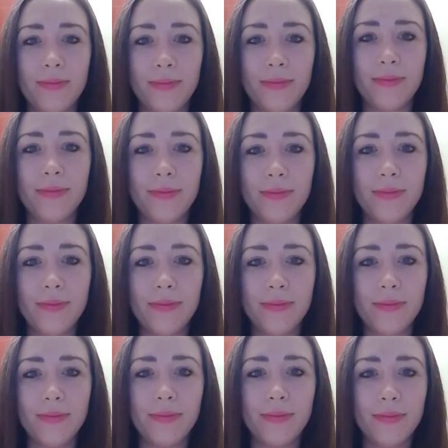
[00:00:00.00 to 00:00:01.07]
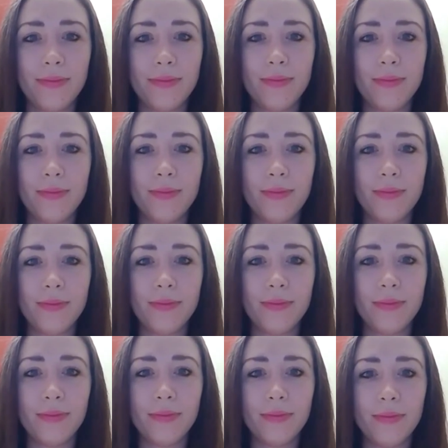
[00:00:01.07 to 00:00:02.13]

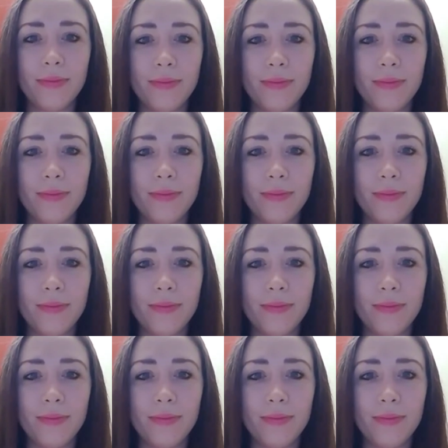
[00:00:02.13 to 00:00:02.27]
No words are spoken by the person on screen.